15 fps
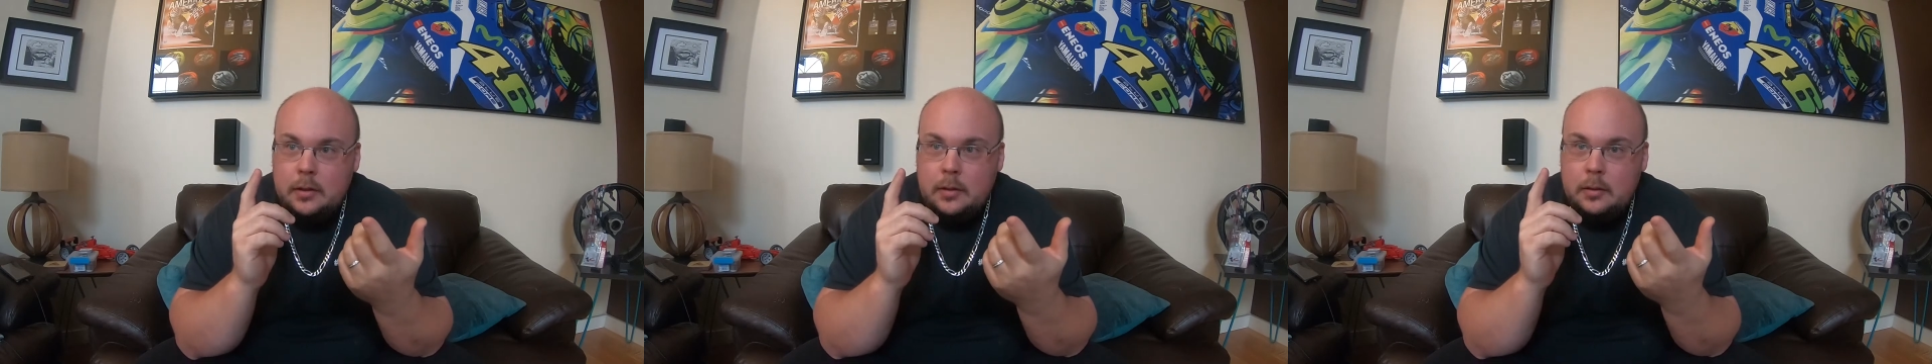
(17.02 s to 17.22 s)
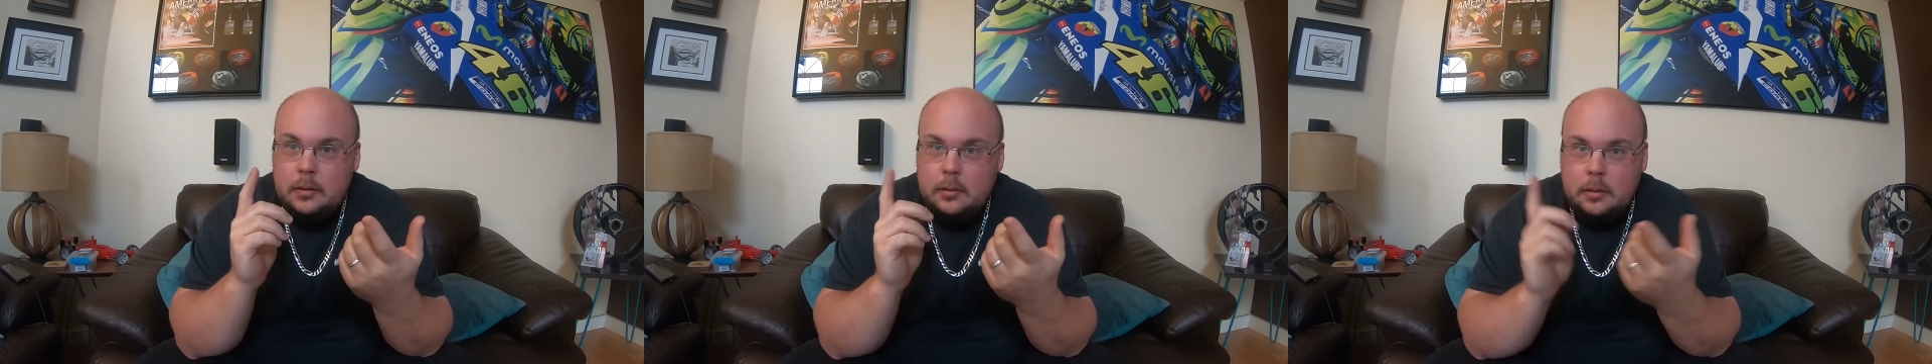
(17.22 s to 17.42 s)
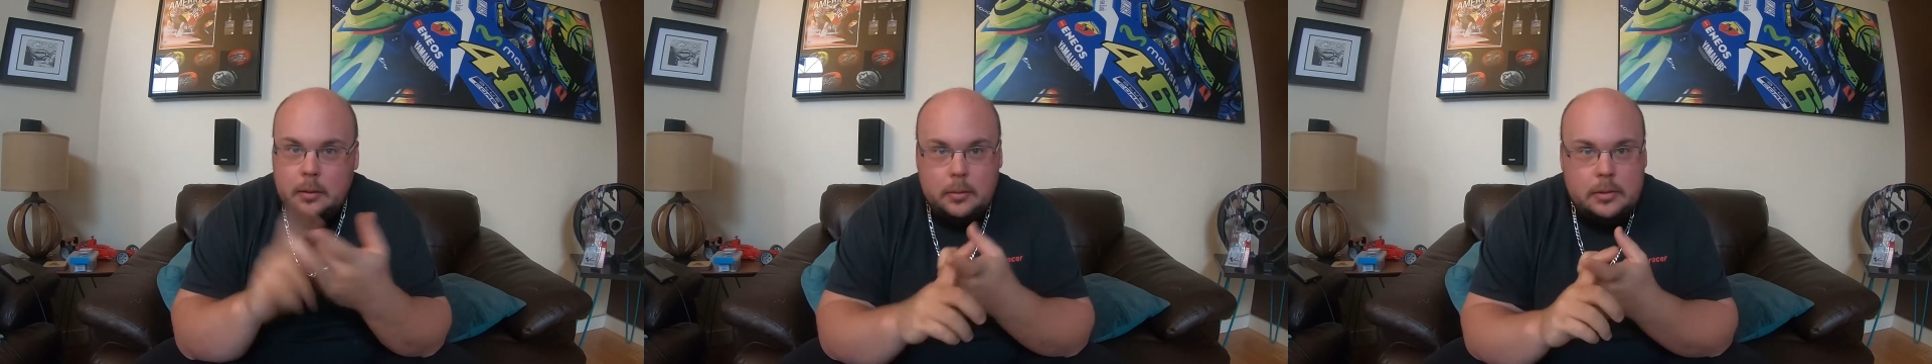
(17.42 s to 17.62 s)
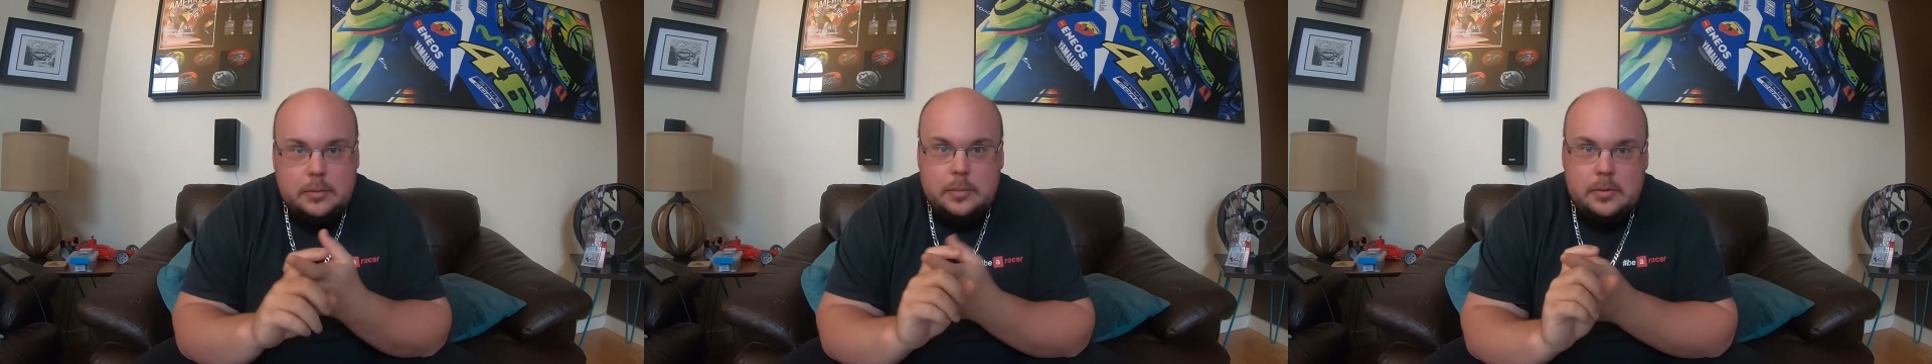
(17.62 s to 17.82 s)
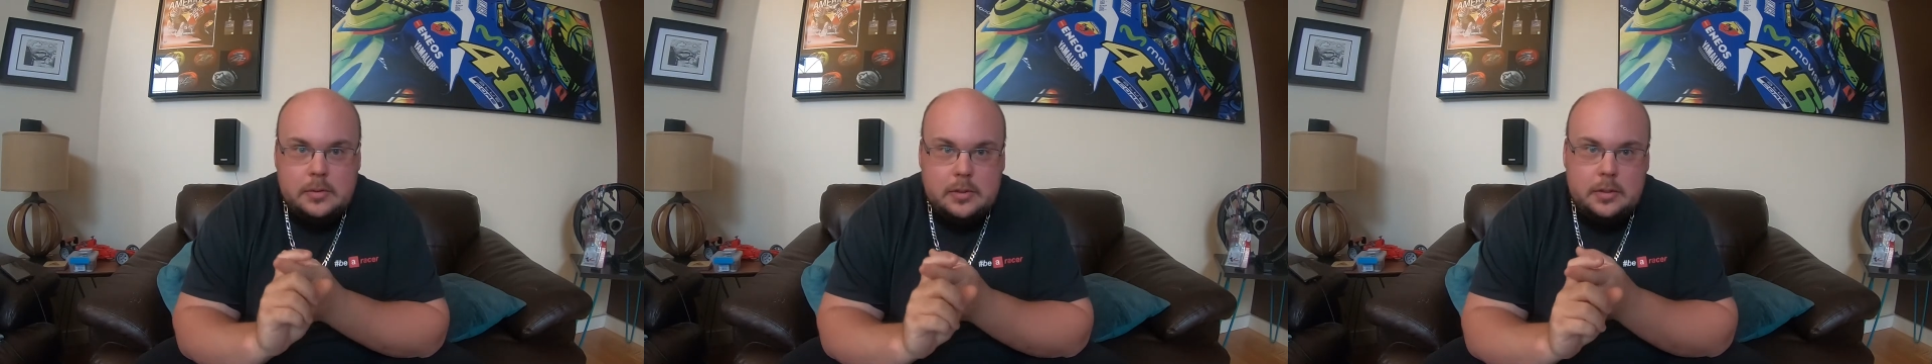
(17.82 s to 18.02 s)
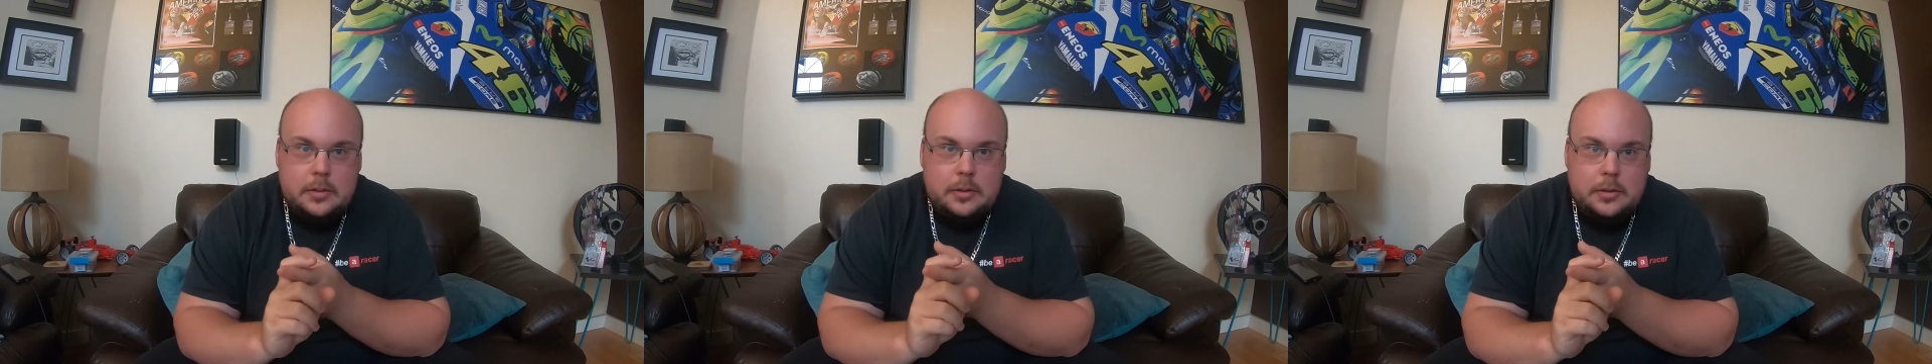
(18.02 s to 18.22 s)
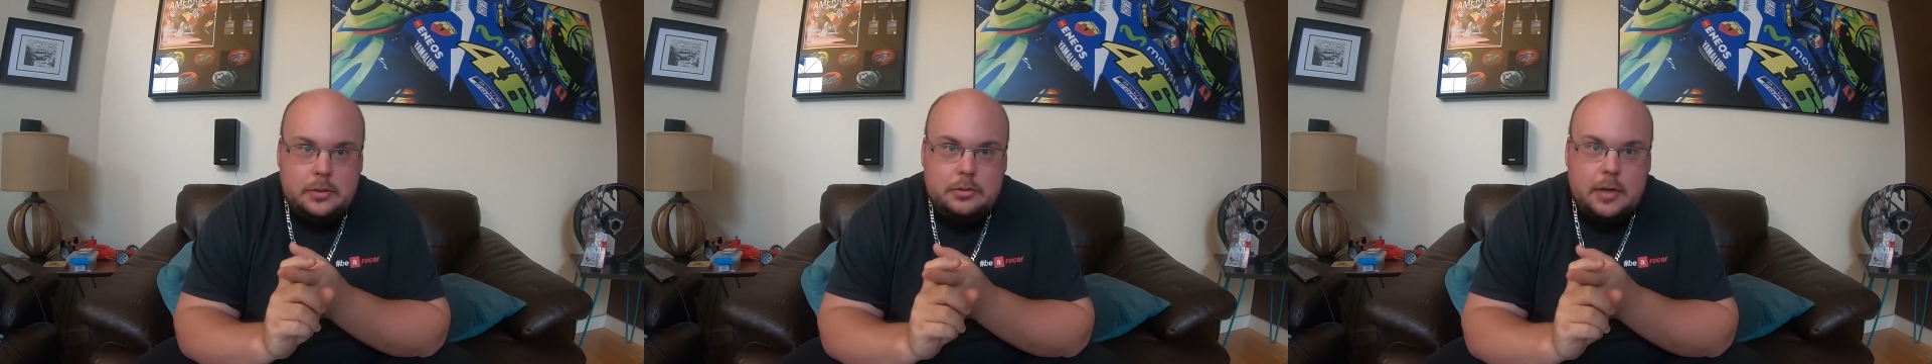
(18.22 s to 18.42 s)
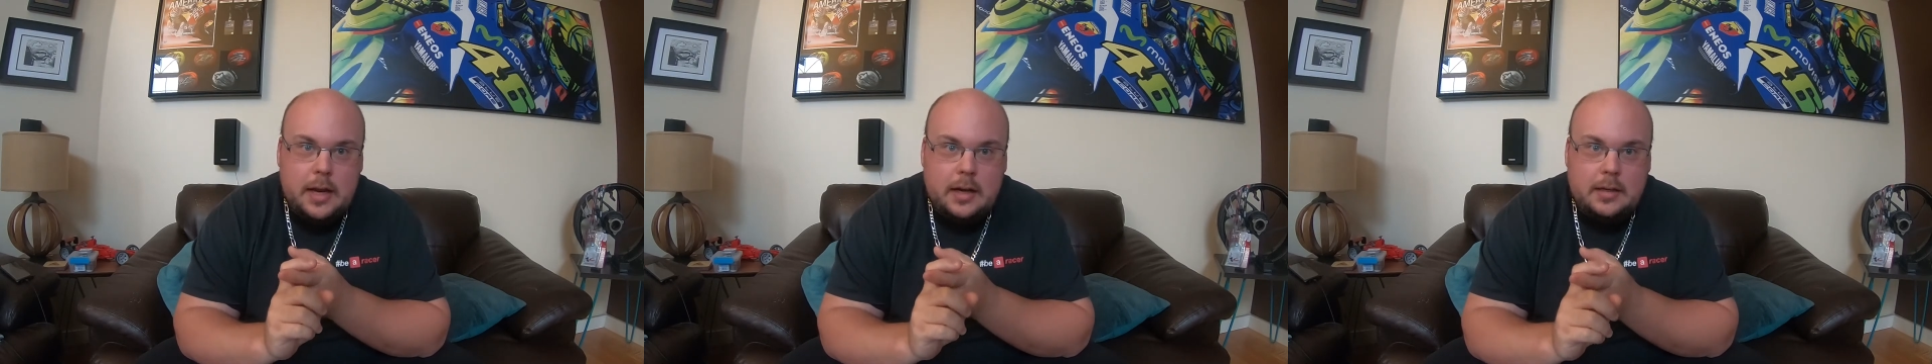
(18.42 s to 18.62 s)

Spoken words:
We were supposed to do a track